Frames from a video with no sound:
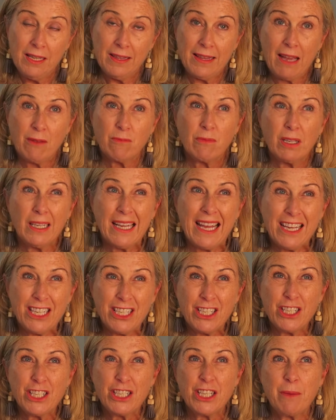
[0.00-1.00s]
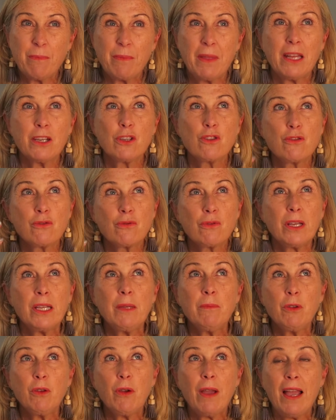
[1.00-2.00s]
that relationship, that
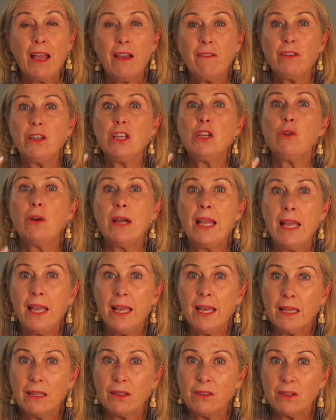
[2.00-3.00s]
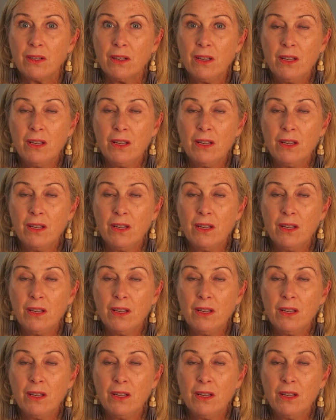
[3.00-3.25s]
dream you have in your head.